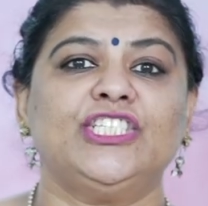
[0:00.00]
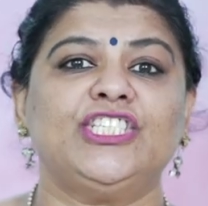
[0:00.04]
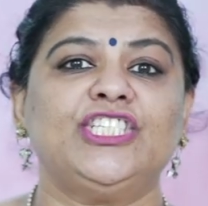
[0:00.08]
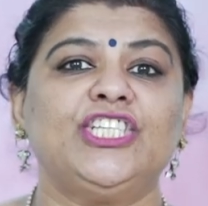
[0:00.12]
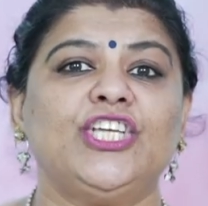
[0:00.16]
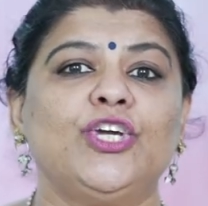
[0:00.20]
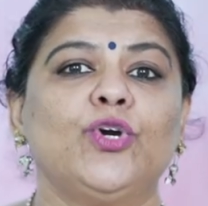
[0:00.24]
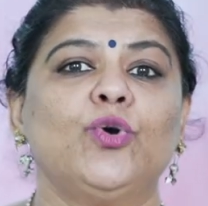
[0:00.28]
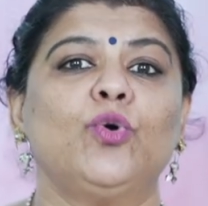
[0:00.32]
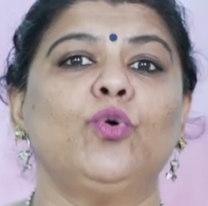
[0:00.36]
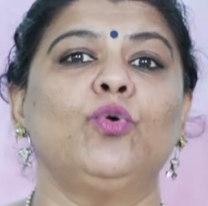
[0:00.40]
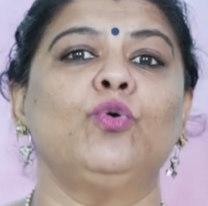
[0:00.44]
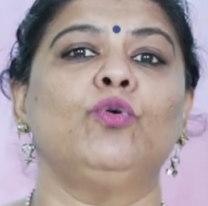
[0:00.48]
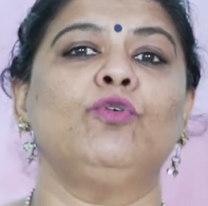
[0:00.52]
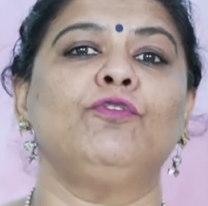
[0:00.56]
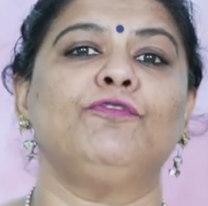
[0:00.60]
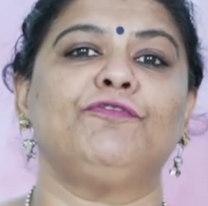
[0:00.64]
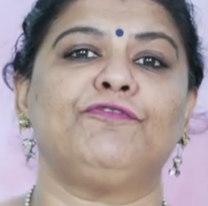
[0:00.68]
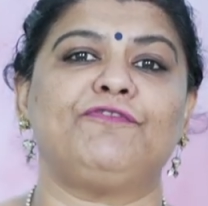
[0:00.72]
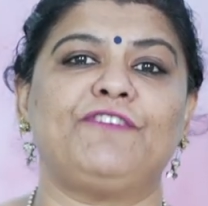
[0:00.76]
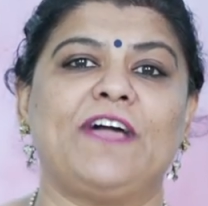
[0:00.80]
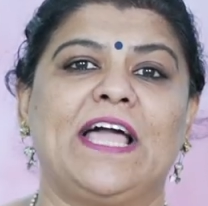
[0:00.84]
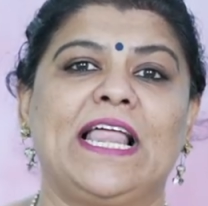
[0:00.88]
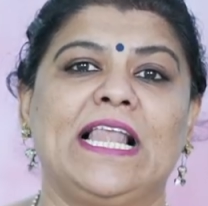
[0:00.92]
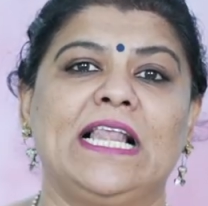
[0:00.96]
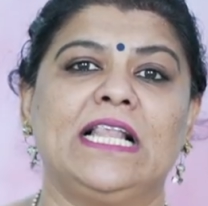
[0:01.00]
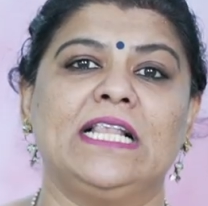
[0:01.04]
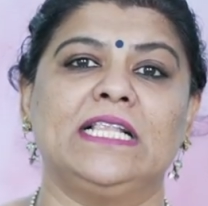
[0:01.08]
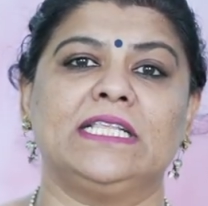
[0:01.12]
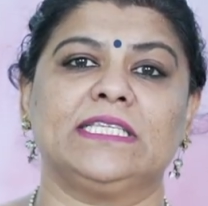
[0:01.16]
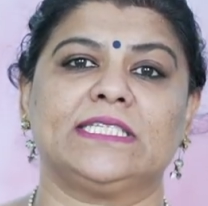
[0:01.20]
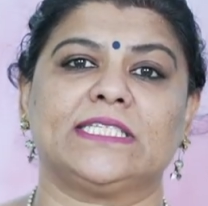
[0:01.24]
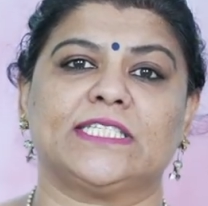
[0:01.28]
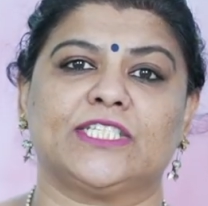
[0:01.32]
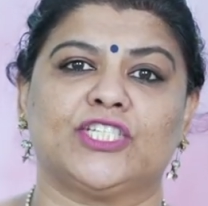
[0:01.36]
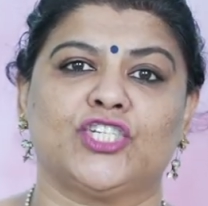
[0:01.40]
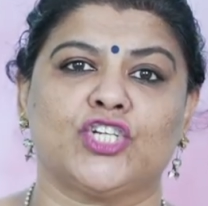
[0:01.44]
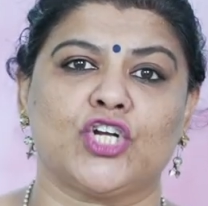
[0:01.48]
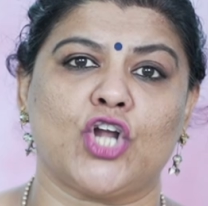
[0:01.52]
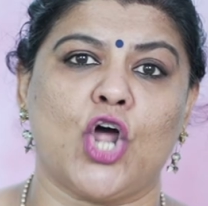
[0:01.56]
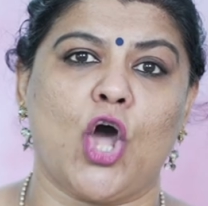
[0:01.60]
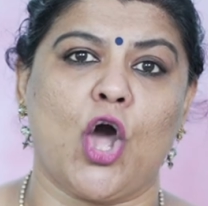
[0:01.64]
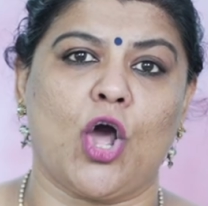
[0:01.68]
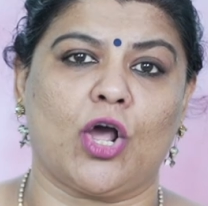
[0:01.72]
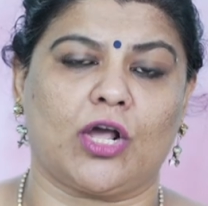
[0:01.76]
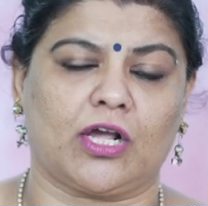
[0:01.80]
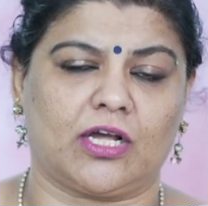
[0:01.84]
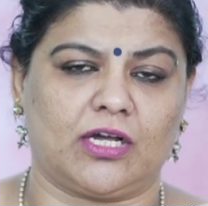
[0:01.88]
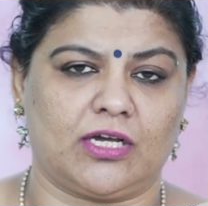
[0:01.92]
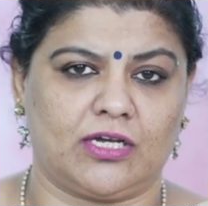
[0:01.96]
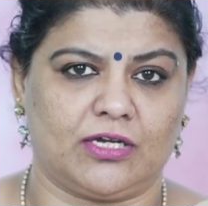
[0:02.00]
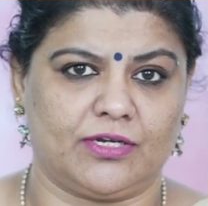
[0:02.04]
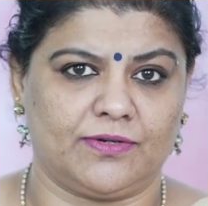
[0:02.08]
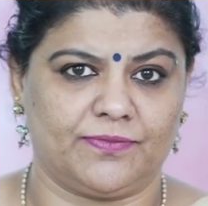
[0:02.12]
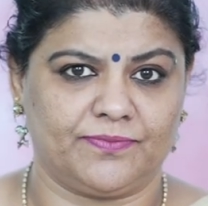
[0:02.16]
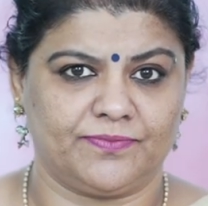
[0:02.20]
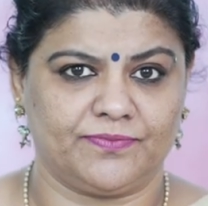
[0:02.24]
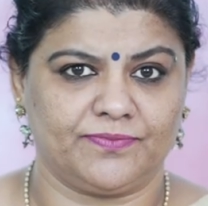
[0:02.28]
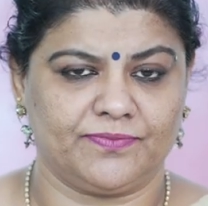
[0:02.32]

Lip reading: Teufelsdrock.